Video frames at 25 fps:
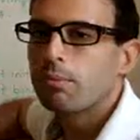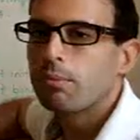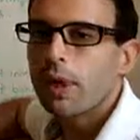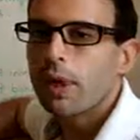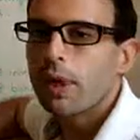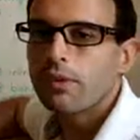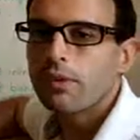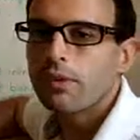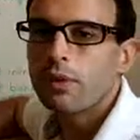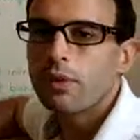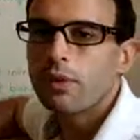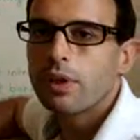
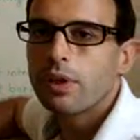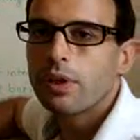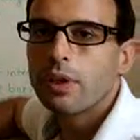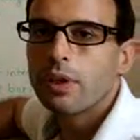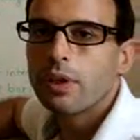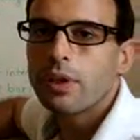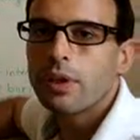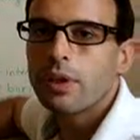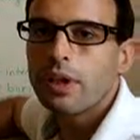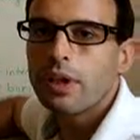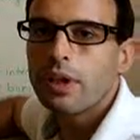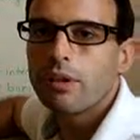
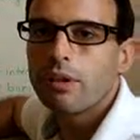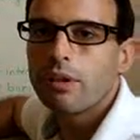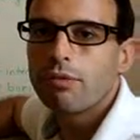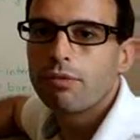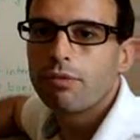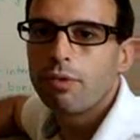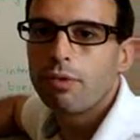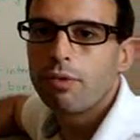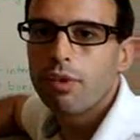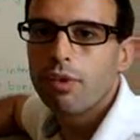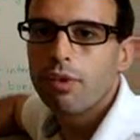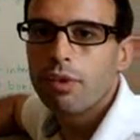masculine
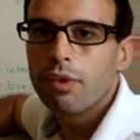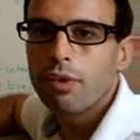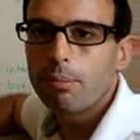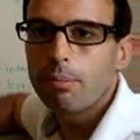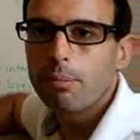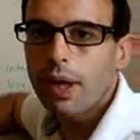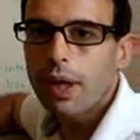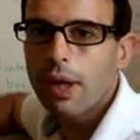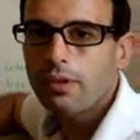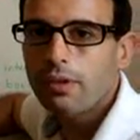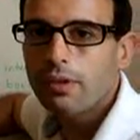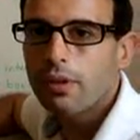for the
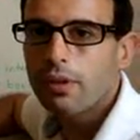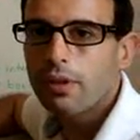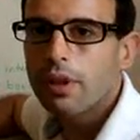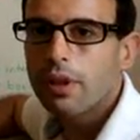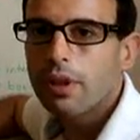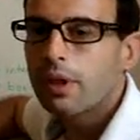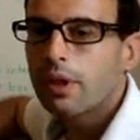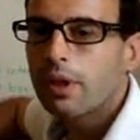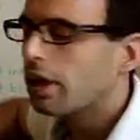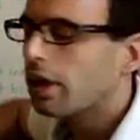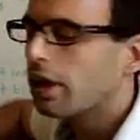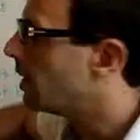
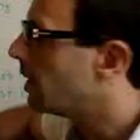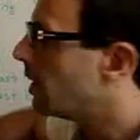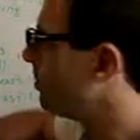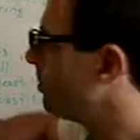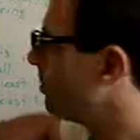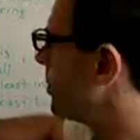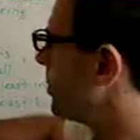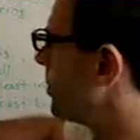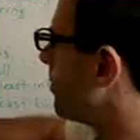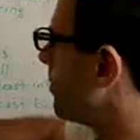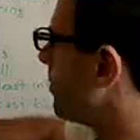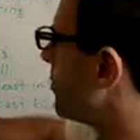masculine and
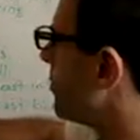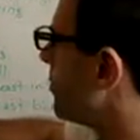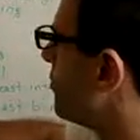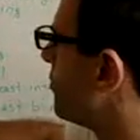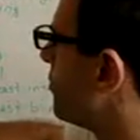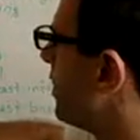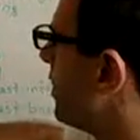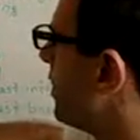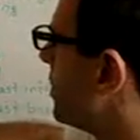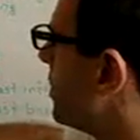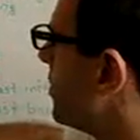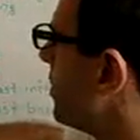becomes
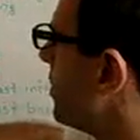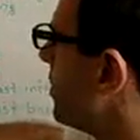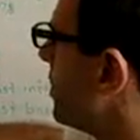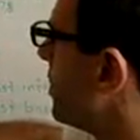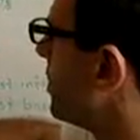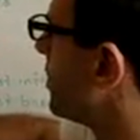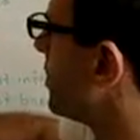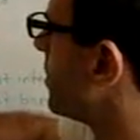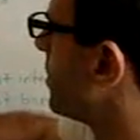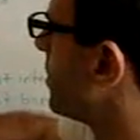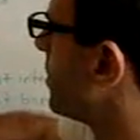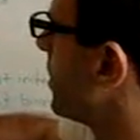feminine,